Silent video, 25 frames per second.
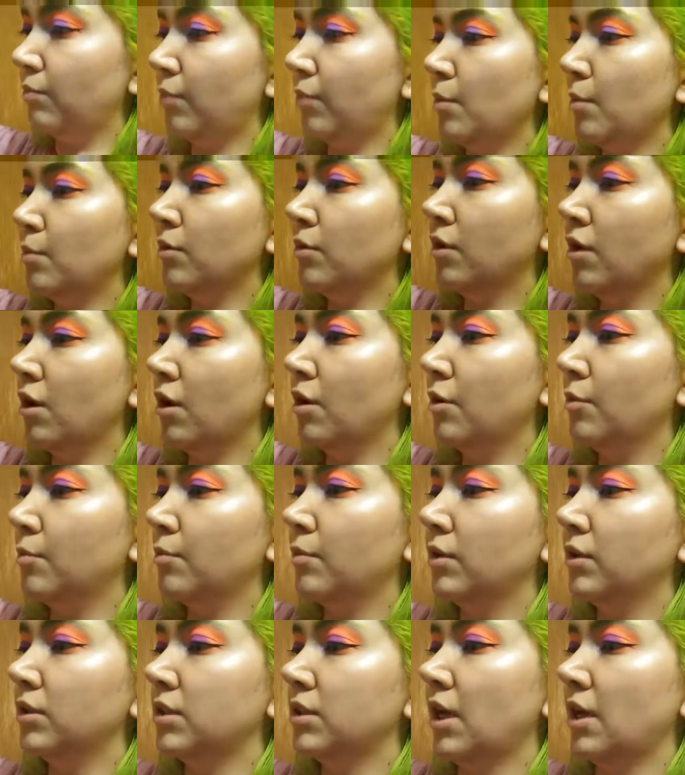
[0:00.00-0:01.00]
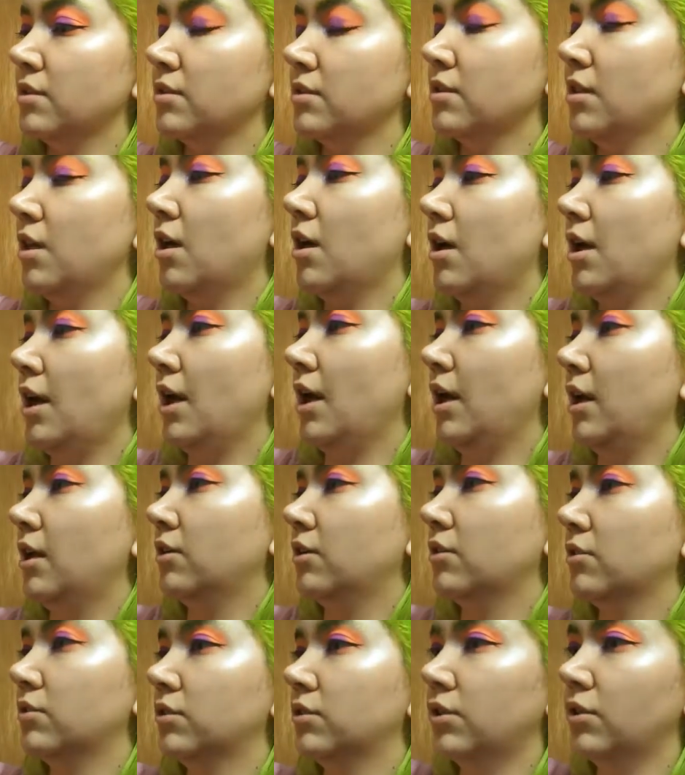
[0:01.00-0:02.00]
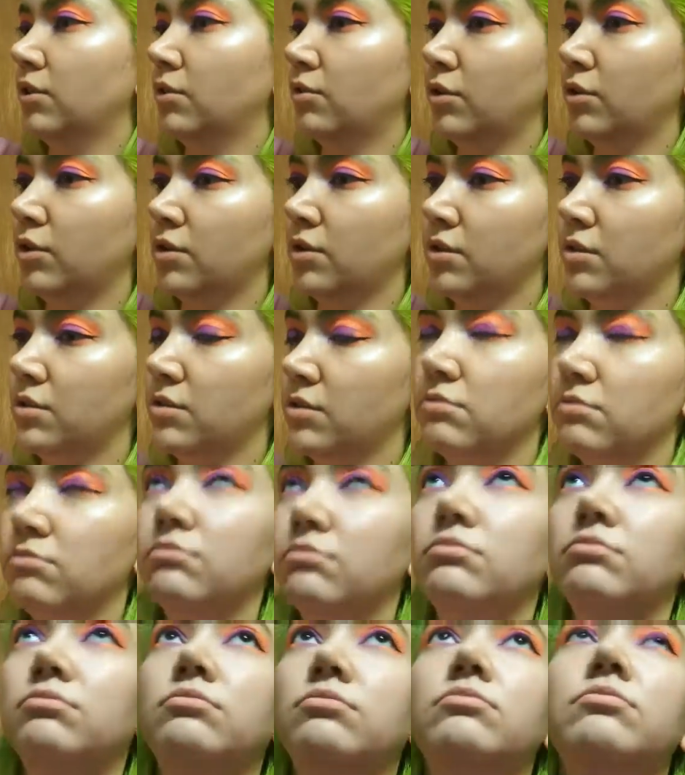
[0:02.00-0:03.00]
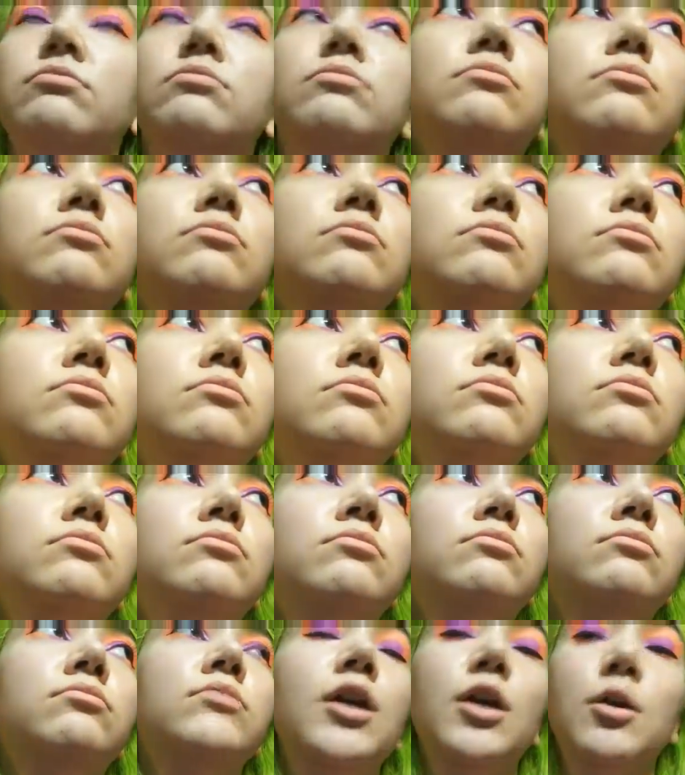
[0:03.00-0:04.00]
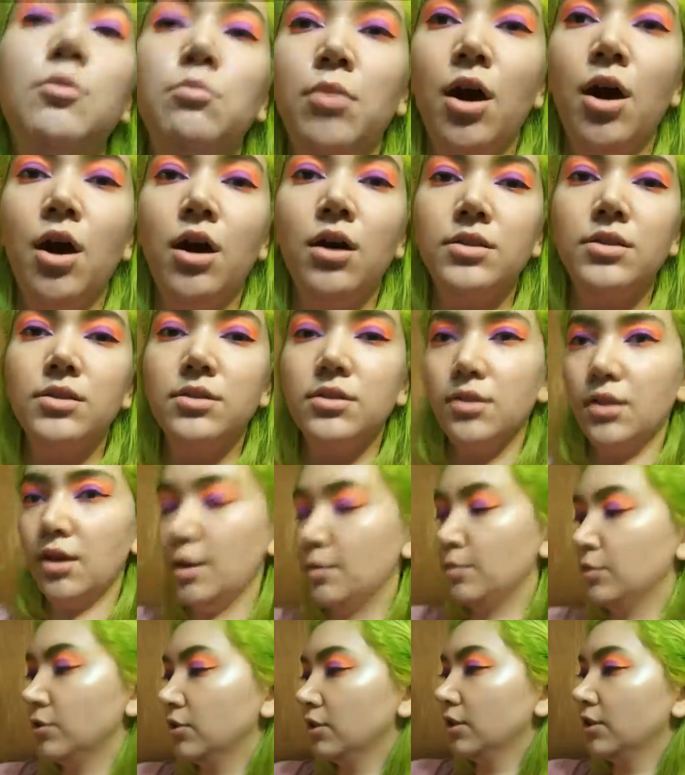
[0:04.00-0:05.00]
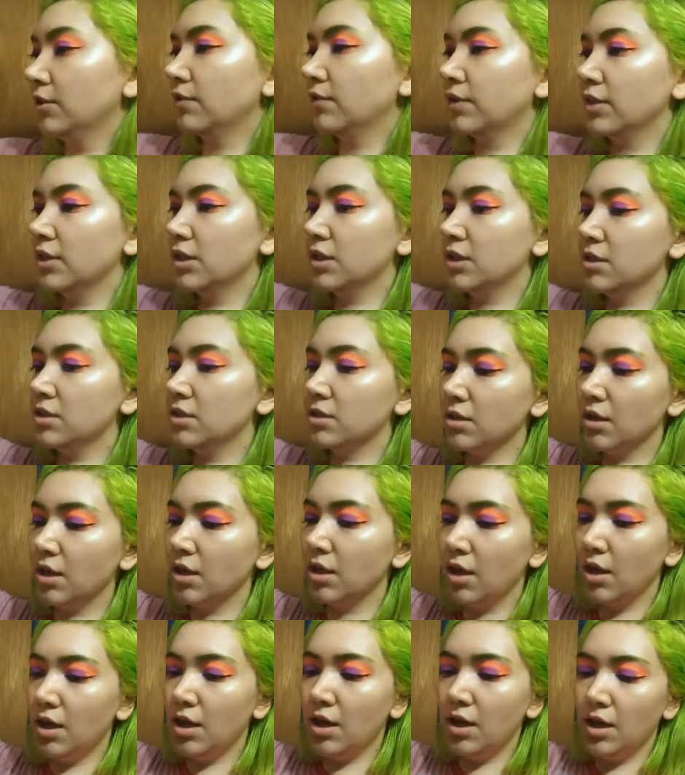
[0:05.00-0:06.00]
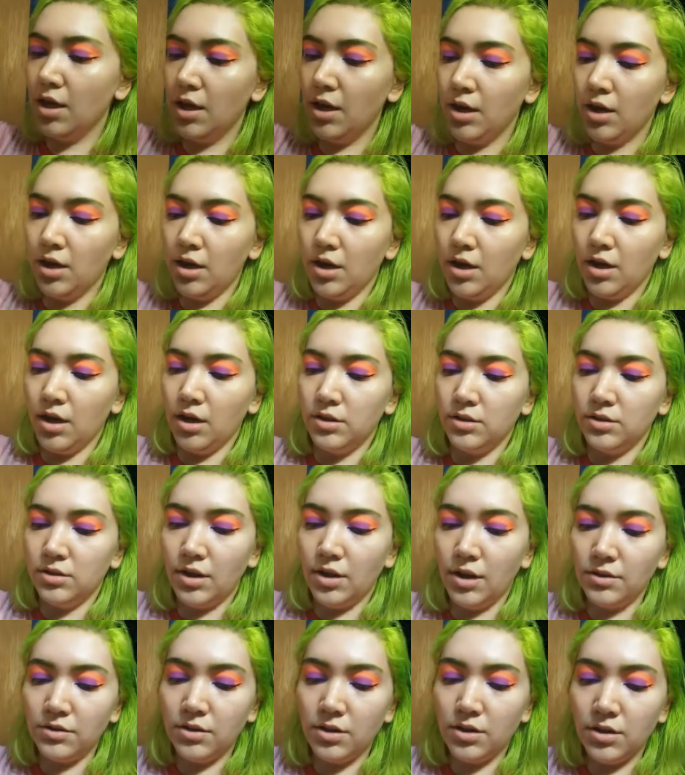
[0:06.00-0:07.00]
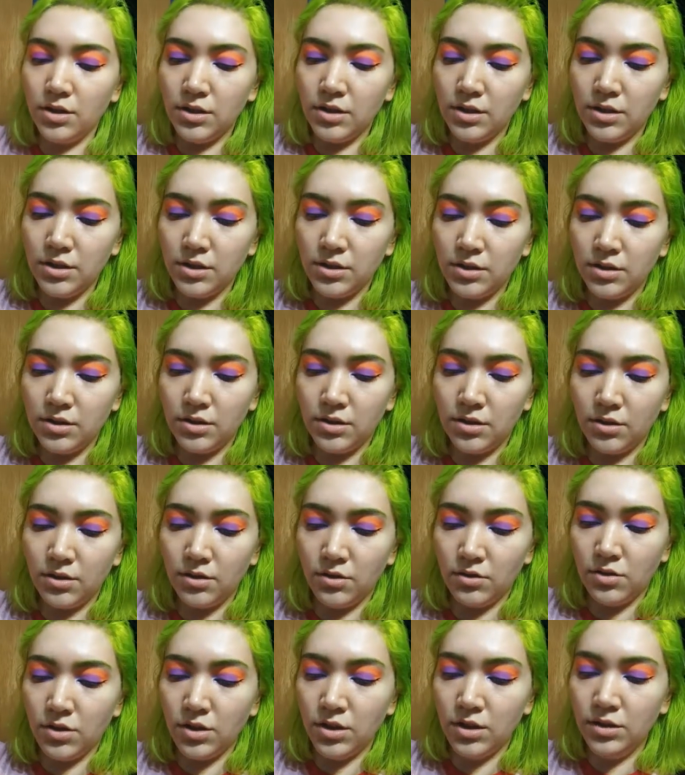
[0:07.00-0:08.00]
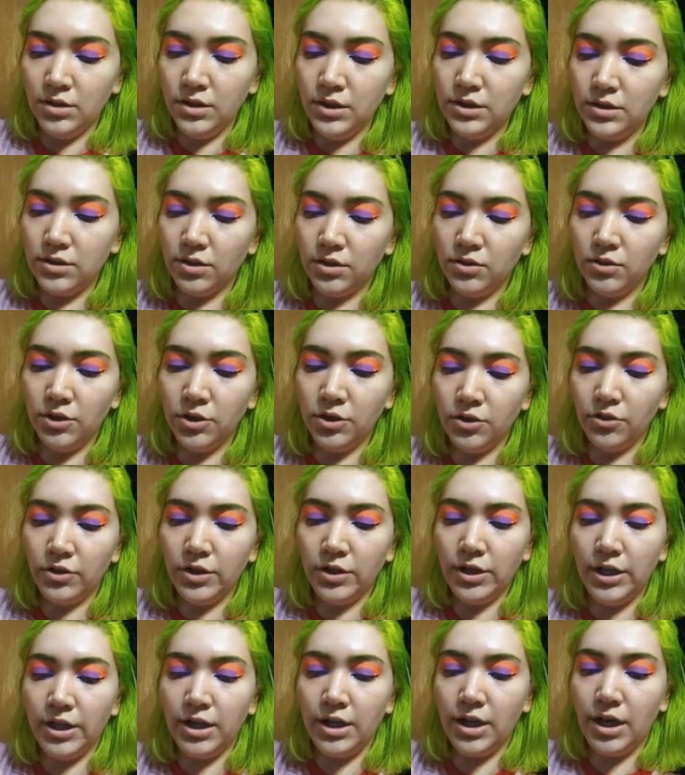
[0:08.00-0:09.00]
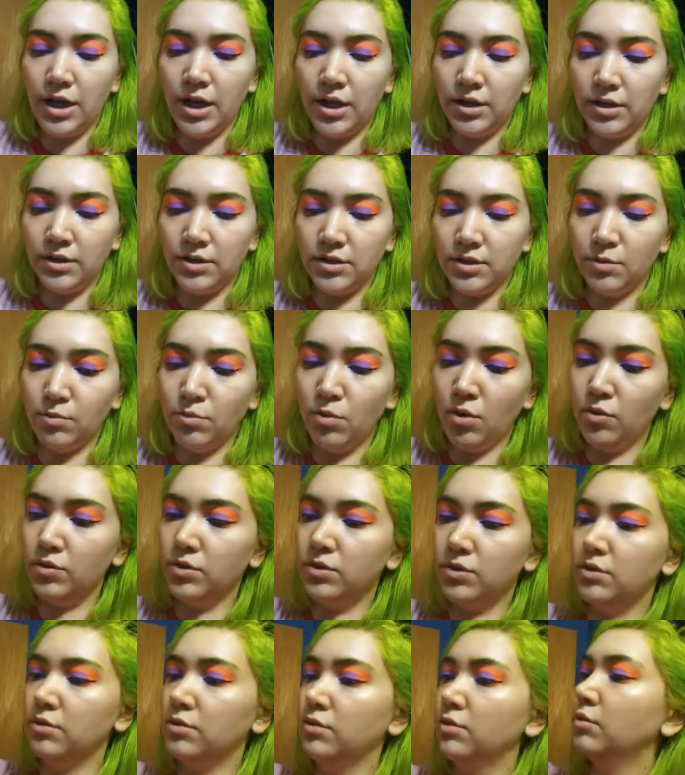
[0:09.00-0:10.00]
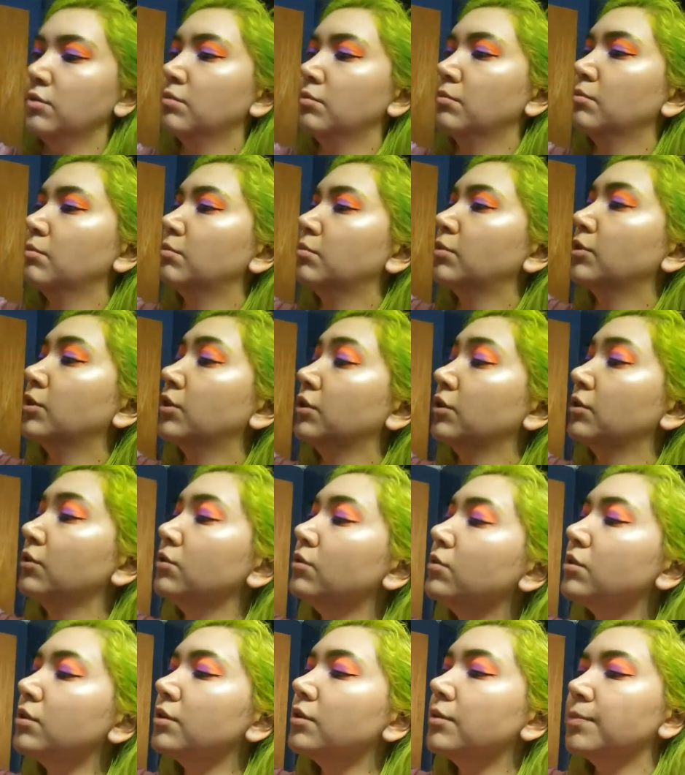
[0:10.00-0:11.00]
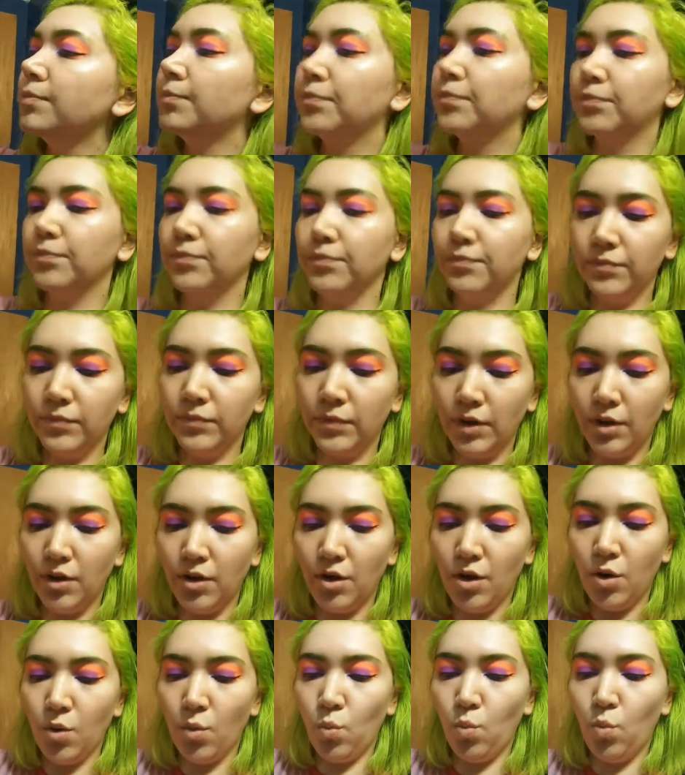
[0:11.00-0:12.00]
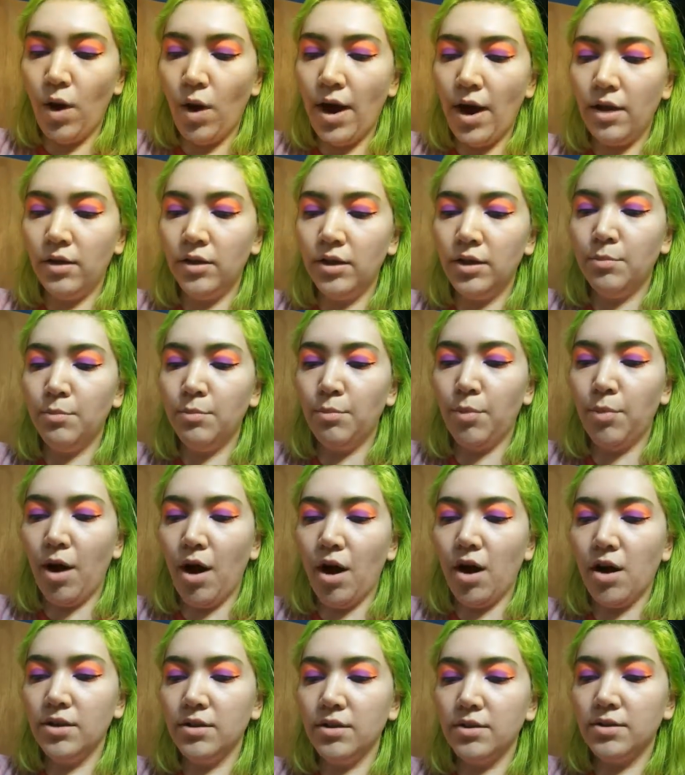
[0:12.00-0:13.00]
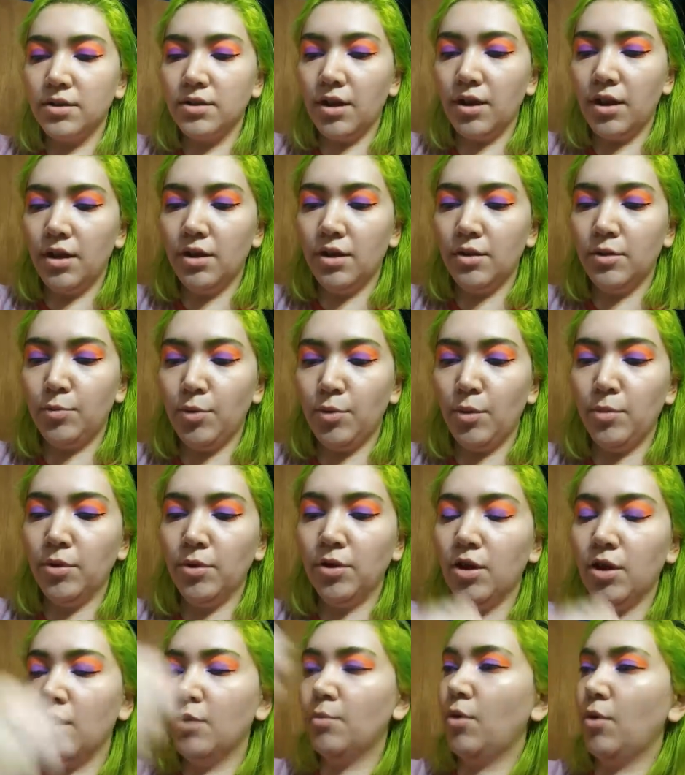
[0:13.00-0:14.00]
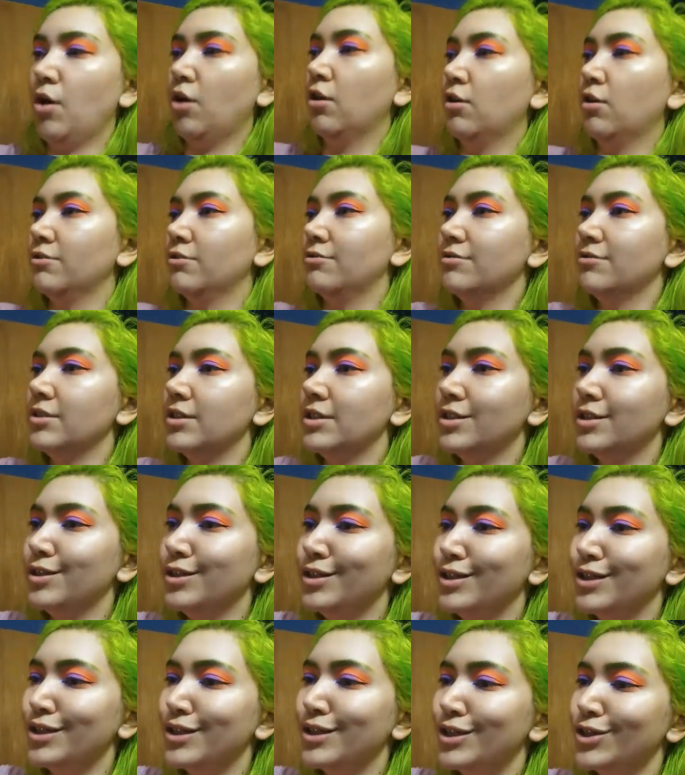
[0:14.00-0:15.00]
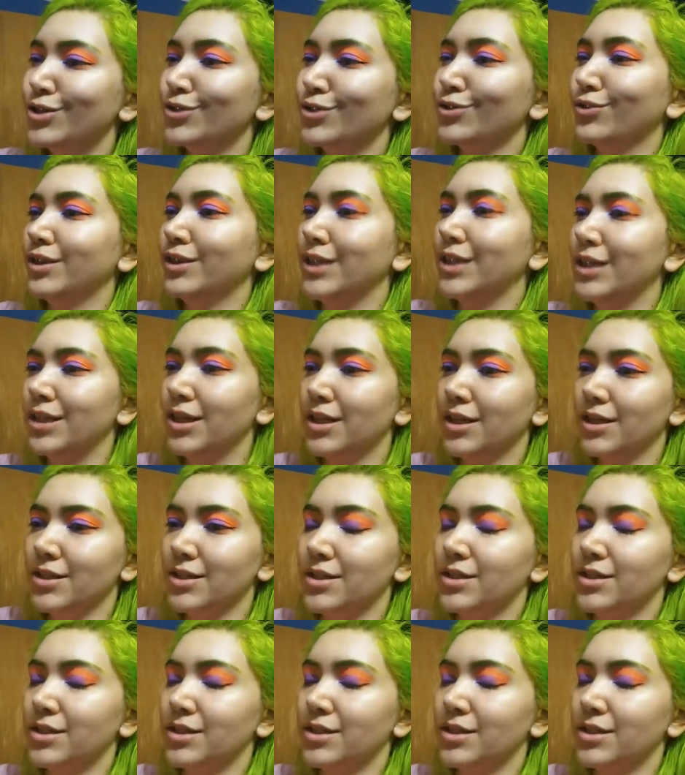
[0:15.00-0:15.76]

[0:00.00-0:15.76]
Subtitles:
Bubblegum, Tesla, and Clionadh's Emboss, I believe it is. Tesla is the least glittery and it's the most blue, while Emboss and Bubblegum are nearly the